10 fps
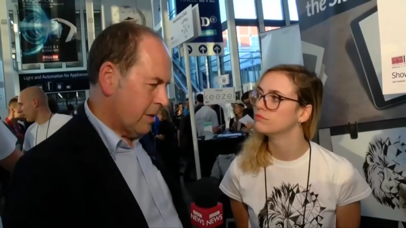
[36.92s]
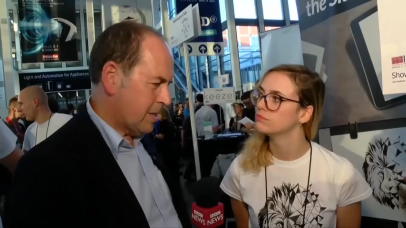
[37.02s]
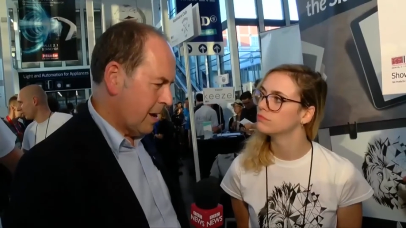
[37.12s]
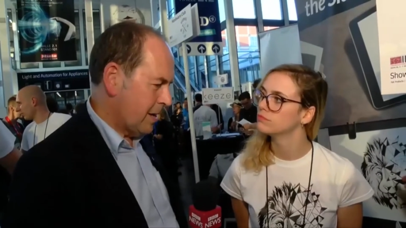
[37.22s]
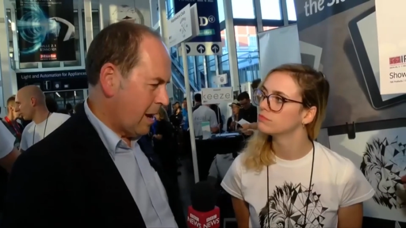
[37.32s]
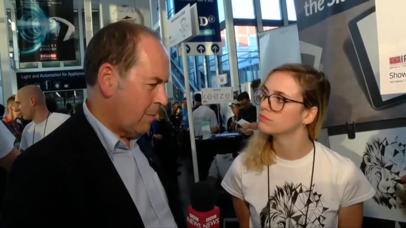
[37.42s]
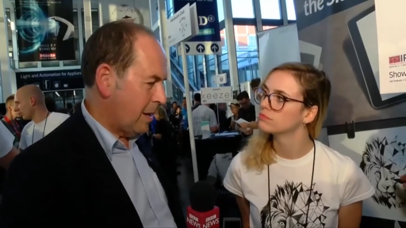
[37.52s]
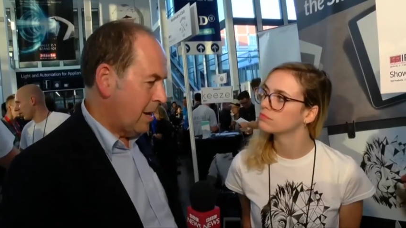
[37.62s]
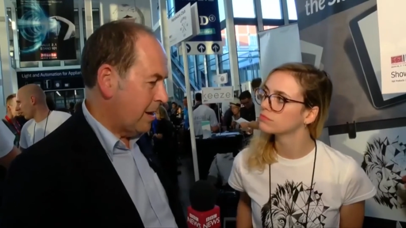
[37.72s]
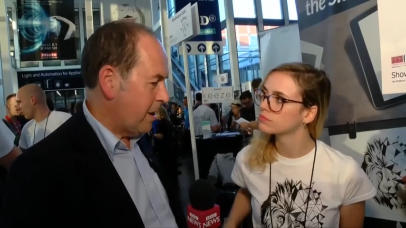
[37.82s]
Speaker 1: You're a tiny
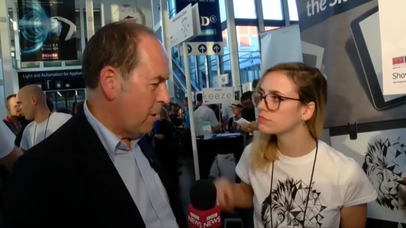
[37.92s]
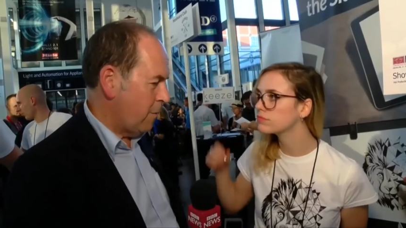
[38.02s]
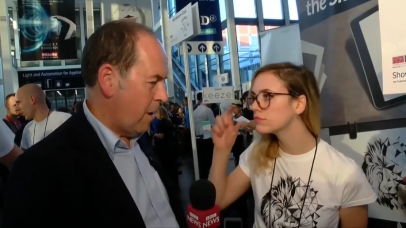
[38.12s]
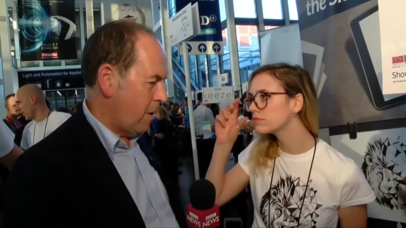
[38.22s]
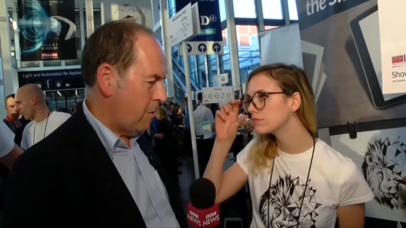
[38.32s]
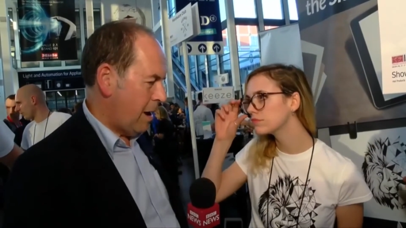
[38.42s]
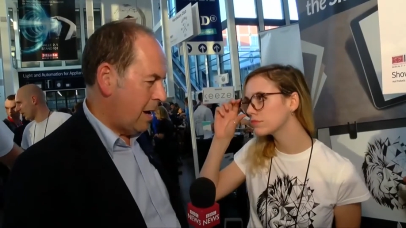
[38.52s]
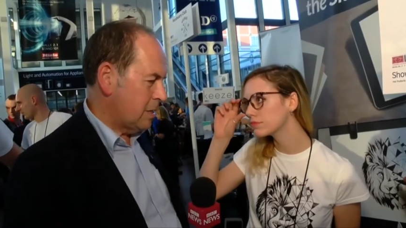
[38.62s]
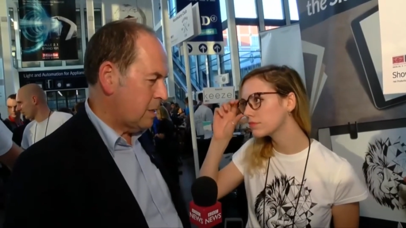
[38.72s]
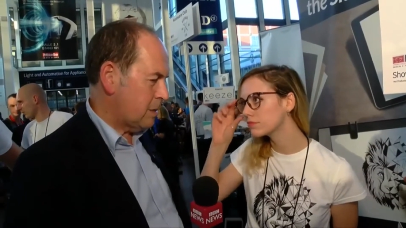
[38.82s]
company. Lenovo
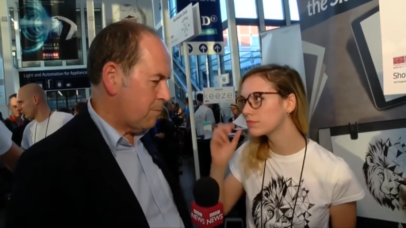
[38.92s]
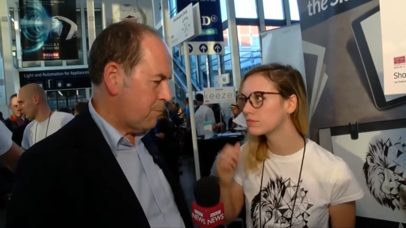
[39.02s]
has